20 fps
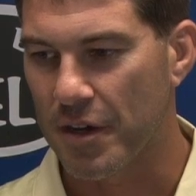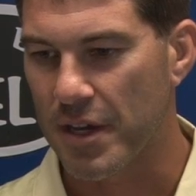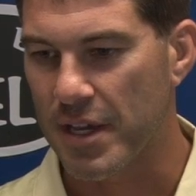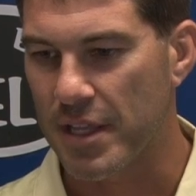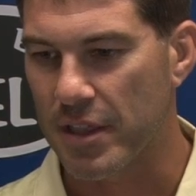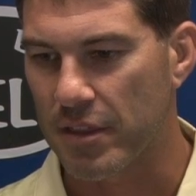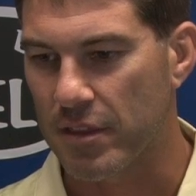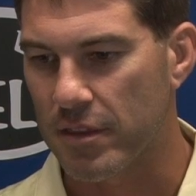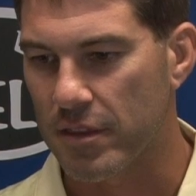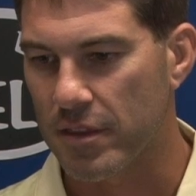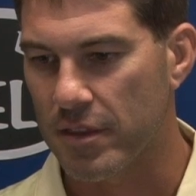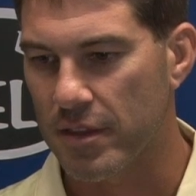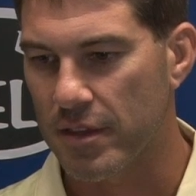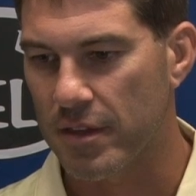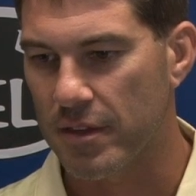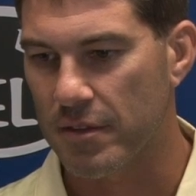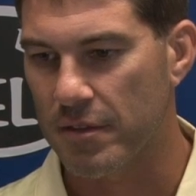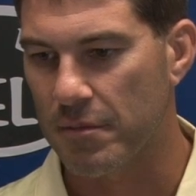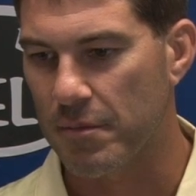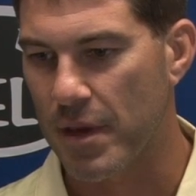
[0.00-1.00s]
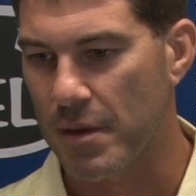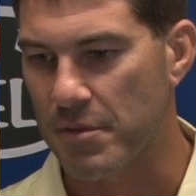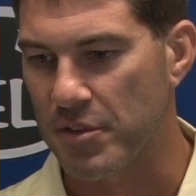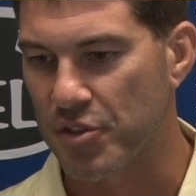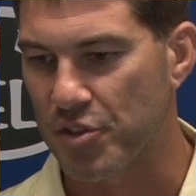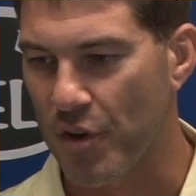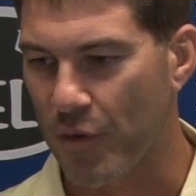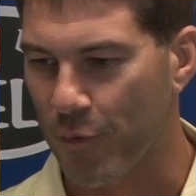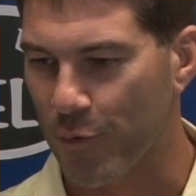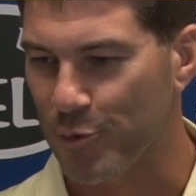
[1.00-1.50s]
in maybe
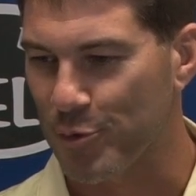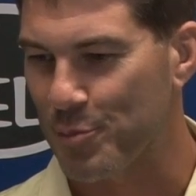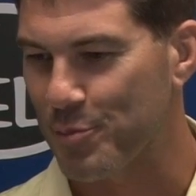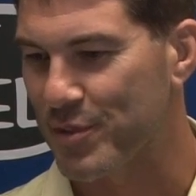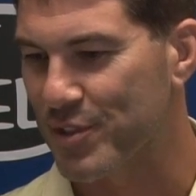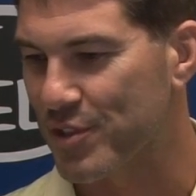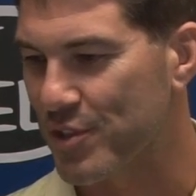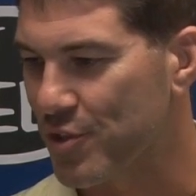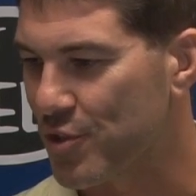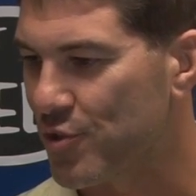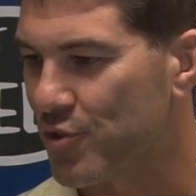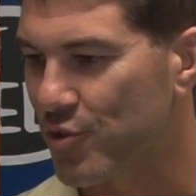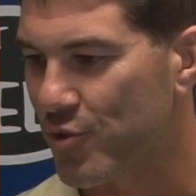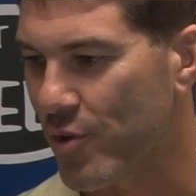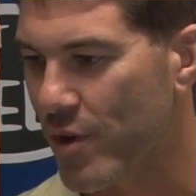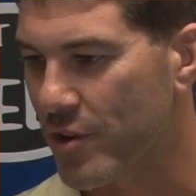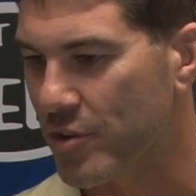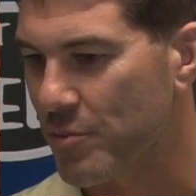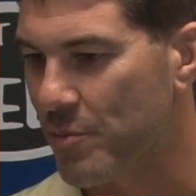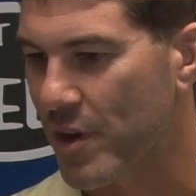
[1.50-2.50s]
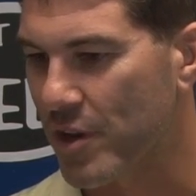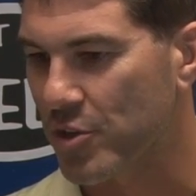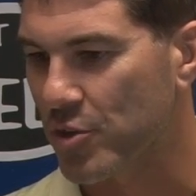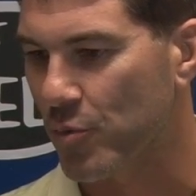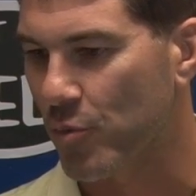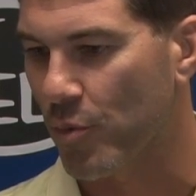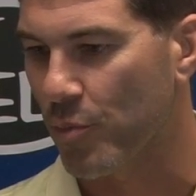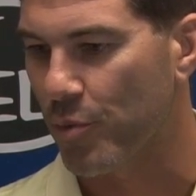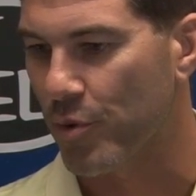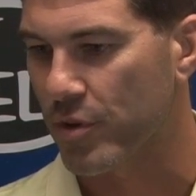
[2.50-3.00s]
shuffled some positions around to make sure
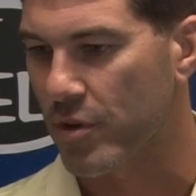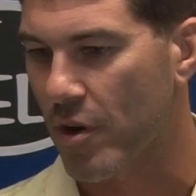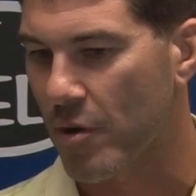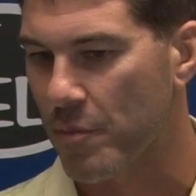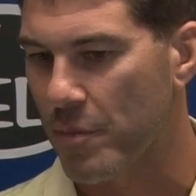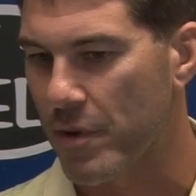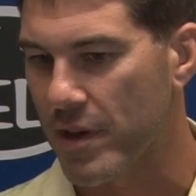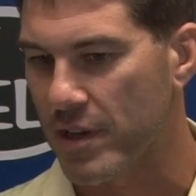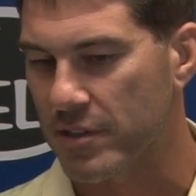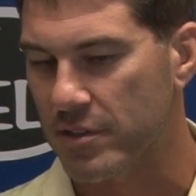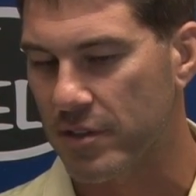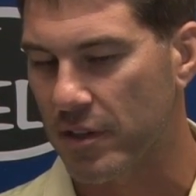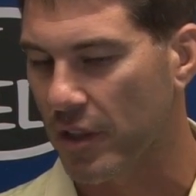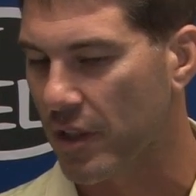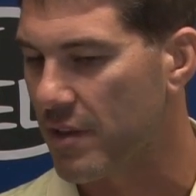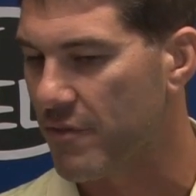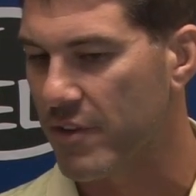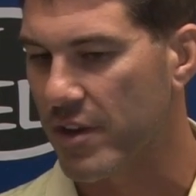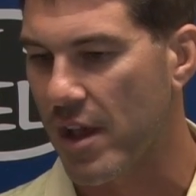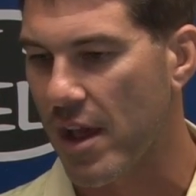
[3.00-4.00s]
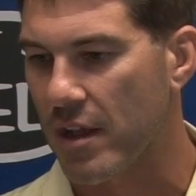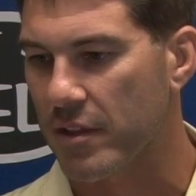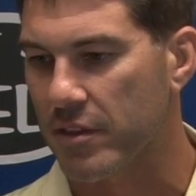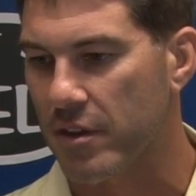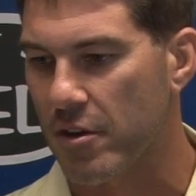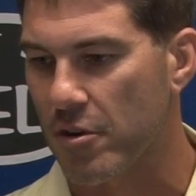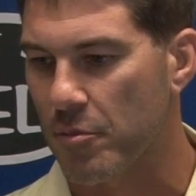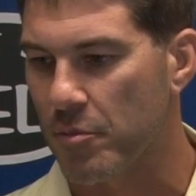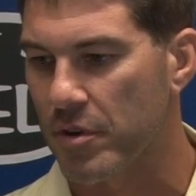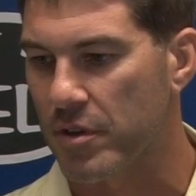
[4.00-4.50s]
we're putting our best 11 out
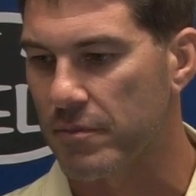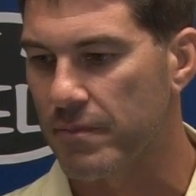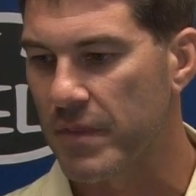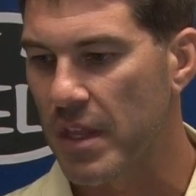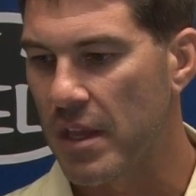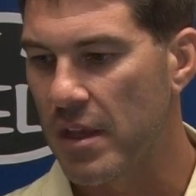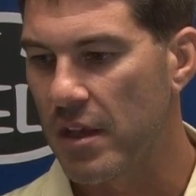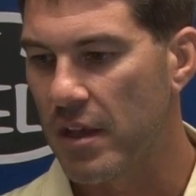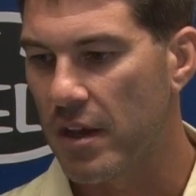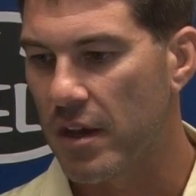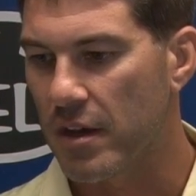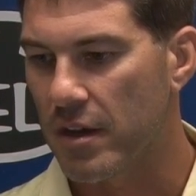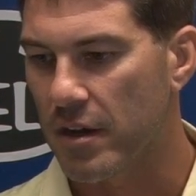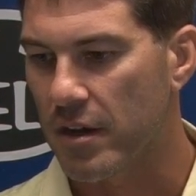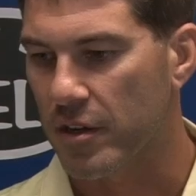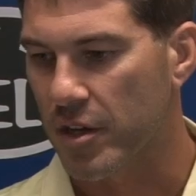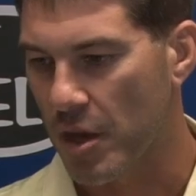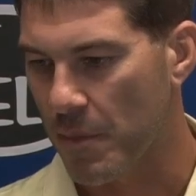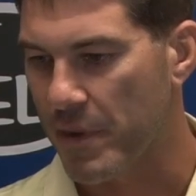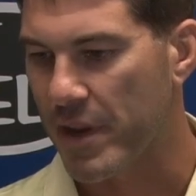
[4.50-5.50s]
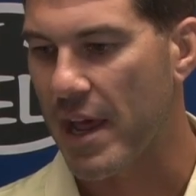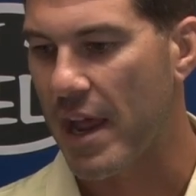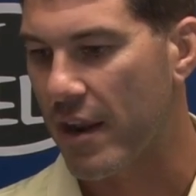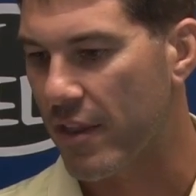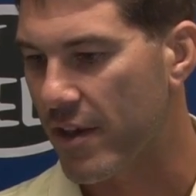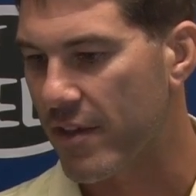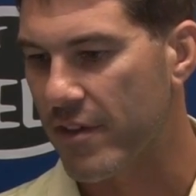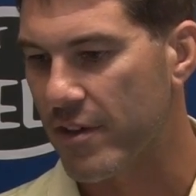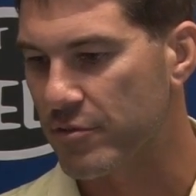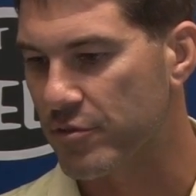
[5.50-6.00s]
there. But coming out
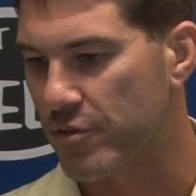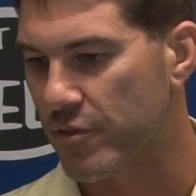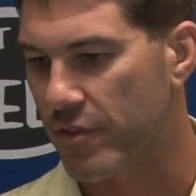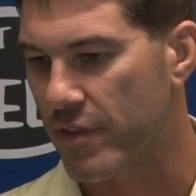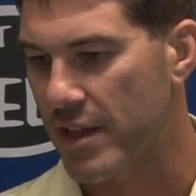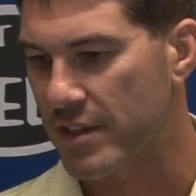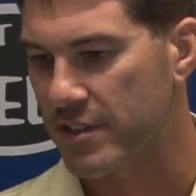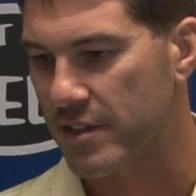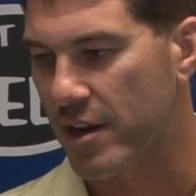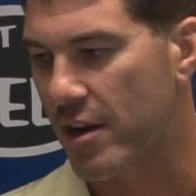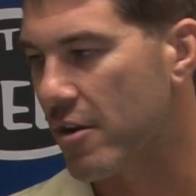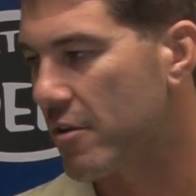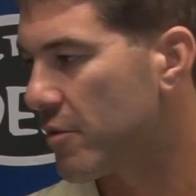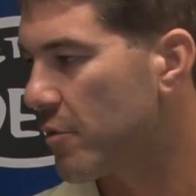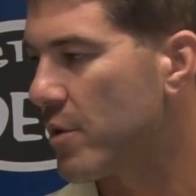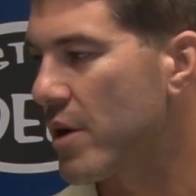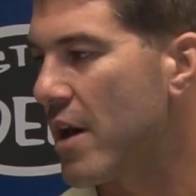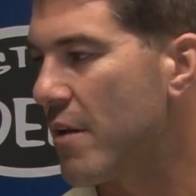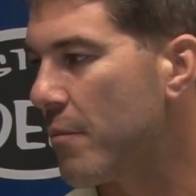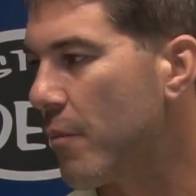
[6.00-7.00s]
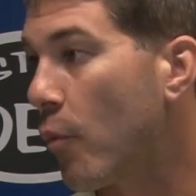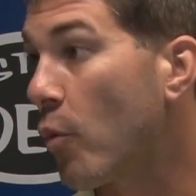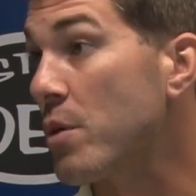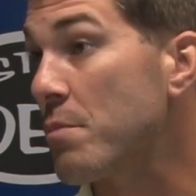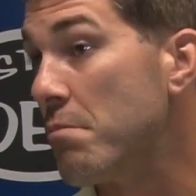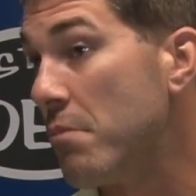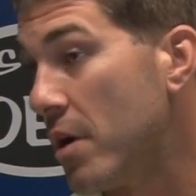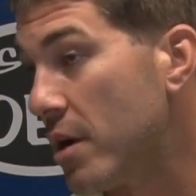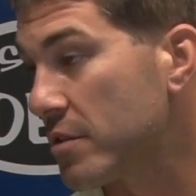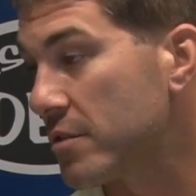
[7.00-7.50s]
of that, that's an area that we
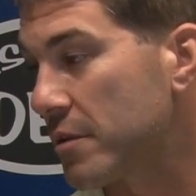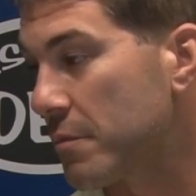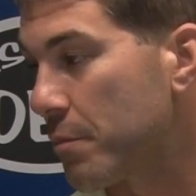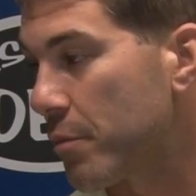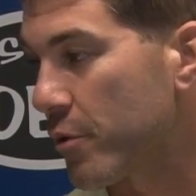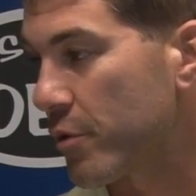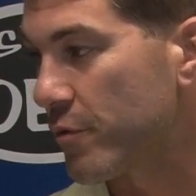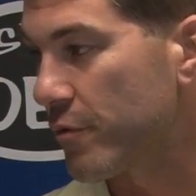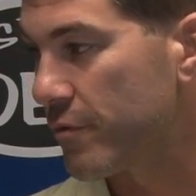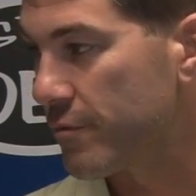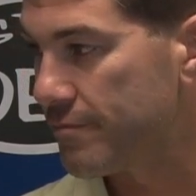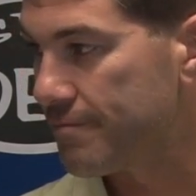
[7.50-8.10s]
must improve.